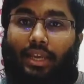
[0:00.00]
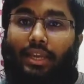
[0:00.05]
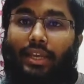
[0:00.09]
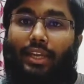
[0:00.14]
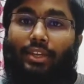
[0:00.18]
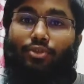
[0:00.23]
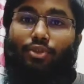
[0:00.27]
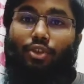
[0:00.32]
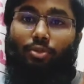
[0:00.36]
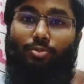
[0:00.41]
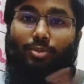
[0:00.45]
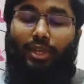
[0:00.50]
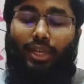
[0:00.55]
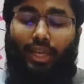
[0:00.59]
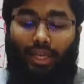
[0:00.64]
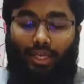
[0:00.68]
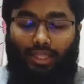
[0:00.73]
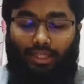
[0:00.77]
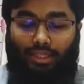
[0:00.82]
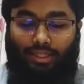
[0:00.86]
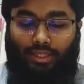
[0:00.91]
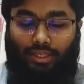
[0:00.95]
It will be
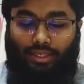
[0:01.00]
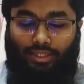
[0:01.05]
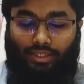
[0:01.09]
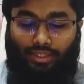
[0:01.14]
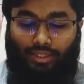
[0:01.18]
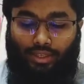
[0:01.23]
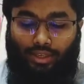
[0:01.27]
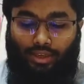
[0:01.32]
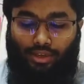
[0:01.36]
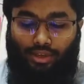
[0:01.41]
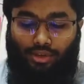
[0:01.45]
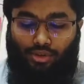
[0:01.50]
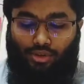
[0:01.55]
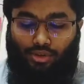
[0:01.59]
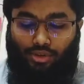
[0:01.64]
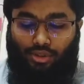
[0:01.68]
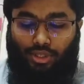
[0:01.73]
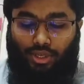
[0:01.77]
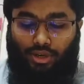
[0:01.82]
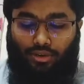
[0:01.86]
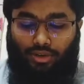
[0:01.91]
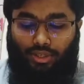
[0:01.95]
less. So
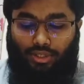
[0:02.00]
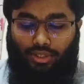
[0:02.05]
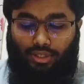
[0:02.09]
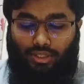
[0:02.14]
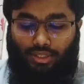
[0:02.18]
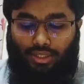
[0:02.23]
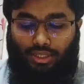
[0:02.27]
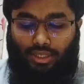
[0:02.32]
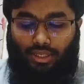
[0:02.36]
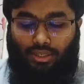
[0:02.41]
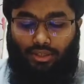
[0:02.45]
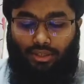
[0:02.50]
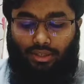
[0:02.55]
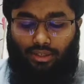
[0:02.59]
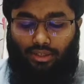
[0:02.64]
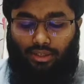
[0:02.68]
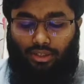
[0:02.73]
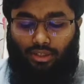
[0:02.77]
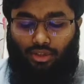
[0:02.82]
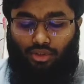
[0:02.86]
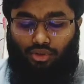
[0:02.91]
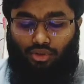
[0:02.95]
there is
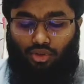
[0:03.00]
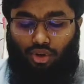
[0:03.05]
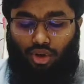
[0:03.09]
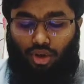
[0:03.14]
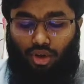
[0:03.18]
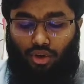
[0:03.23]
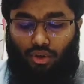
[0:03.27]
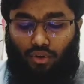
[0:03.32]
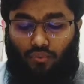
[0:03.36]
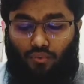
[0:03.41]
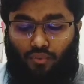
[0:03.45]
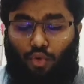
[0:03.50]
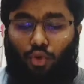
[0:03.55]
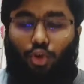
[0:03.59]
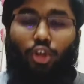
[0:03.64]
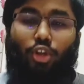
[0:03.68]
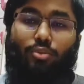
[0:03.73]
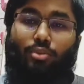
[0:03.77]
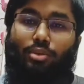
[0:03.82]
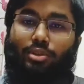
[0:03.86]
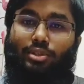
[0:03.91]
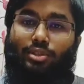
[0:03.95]
decreased stroke
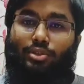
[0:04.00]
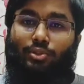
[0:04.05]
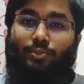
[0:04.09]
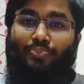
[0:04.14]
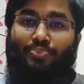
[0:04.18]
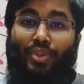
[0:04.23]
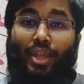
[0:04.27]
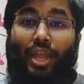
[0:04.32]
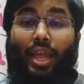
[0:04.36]
volume also.